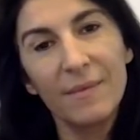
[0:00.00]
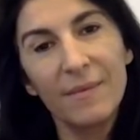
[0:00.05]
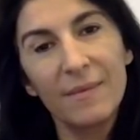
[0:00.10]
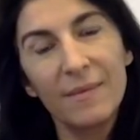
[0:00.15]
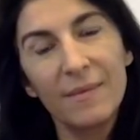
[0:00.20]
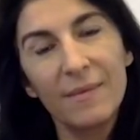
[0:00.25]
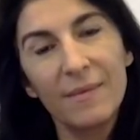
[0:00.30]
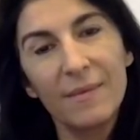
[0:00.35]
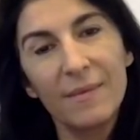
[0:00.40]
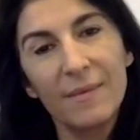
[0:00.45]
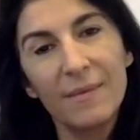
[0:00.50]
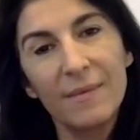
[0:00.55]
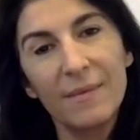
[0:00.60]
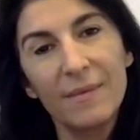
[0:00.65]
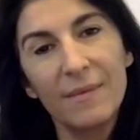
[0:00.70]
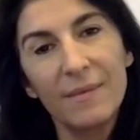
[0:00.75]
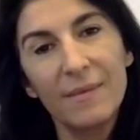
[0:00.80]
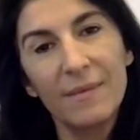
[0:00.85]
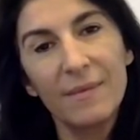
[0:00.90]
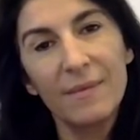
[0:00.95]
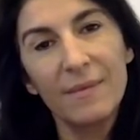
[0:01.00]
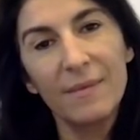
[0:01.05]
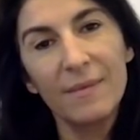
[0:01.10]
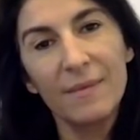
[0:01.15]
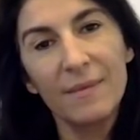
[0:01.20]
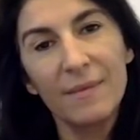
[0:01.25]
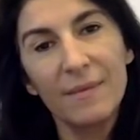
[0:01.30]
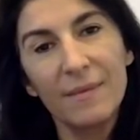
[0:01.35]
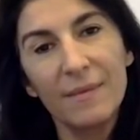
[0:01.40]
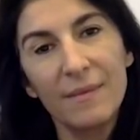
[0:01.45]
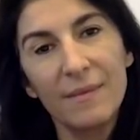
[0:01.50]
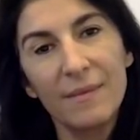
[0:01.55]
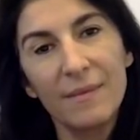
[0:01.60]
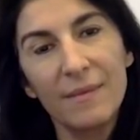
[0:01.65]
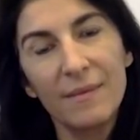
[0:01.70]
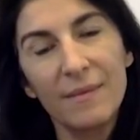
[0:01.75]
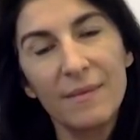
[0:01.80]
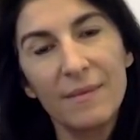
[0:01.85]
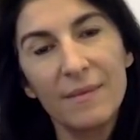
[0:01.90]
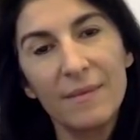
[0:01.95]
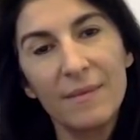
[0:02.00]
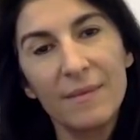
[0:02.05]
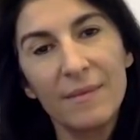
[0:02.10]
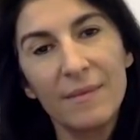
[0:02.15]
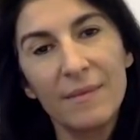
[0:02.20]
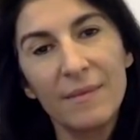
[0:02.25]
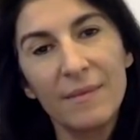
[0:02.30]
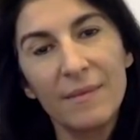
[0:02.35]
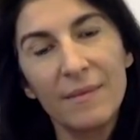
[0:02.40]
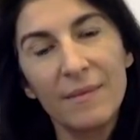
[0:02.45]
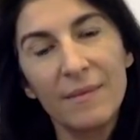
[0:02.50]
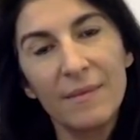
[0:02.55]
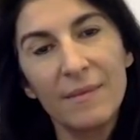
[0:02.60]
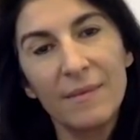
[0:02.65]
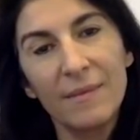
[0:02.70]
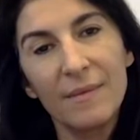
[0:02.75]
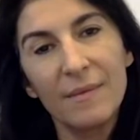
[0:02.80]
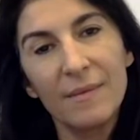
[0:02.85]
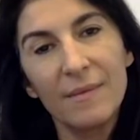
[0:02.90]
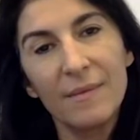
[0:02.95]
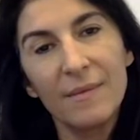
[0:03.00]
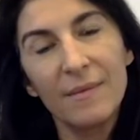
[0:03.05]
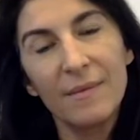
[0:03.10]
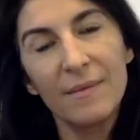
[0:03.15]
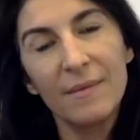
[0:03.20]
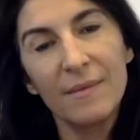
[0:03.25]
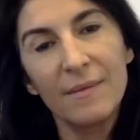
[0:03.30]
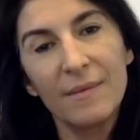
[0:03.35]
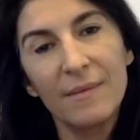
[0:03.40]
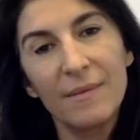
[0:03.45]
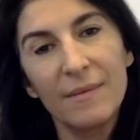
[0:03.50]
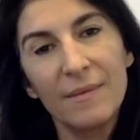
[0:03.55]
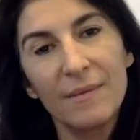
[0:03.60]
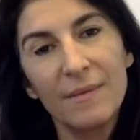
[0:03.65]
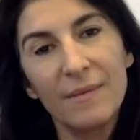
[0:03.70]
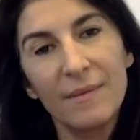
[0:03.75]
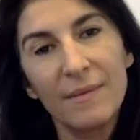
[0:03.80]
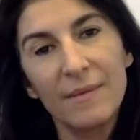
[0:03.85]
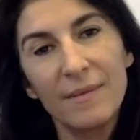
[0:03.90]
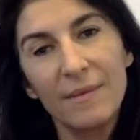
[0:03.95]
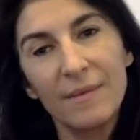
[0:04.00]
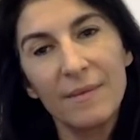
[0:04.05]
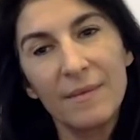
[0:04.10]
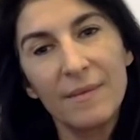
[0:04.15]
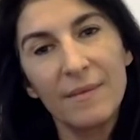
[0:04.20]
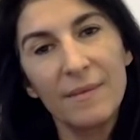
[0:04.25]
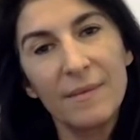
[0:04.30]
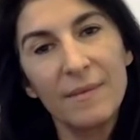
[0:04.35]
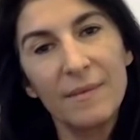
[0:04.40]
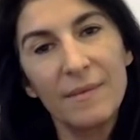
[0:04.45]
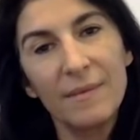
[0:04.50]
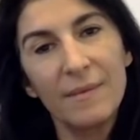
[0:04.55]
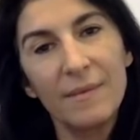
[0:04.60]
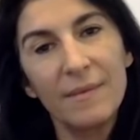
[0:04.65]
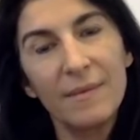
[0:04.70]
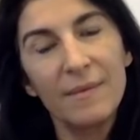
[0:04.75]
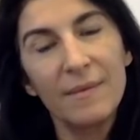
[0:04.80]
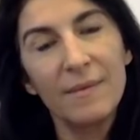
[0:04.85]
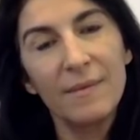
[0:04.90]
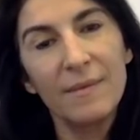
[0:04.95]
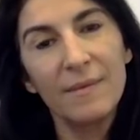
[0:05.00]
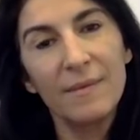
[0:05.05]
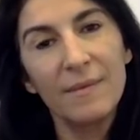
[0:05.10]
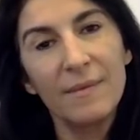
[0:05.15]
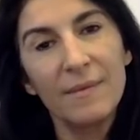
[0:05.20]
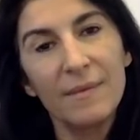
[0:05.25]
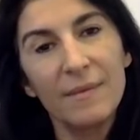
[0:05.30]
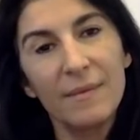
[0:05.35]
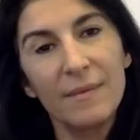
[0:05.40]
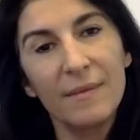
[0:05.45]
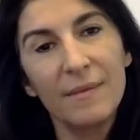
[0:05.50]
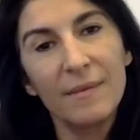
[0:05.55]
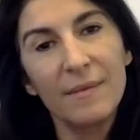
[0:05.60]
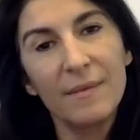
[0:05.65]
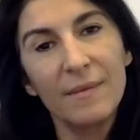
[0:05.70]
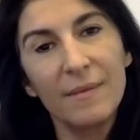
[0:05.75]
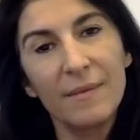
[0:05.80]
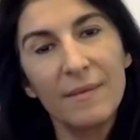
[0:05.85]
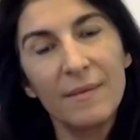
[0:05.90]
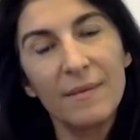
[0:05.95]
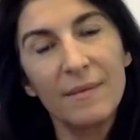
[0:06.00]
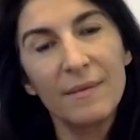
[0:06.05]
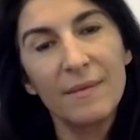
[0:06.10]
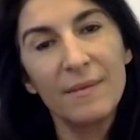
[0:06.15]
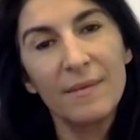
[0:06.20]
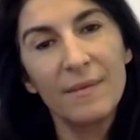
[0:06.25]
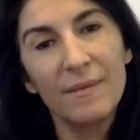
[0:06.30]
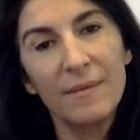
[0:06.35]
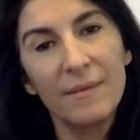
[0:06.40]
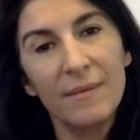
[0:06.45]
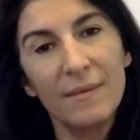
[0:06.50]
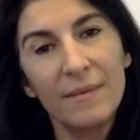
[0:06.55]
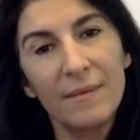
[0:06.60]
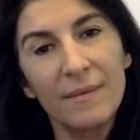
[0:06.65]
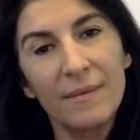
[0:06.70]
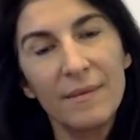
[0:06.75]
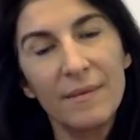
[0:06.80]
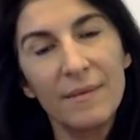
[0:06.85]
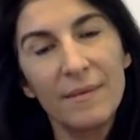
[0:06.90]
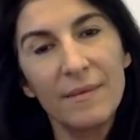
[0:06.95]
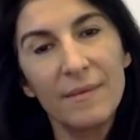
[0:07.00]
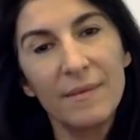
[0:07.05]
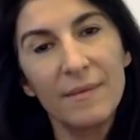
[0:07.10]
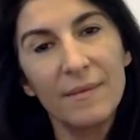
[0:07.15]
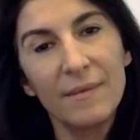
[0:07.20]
(silent)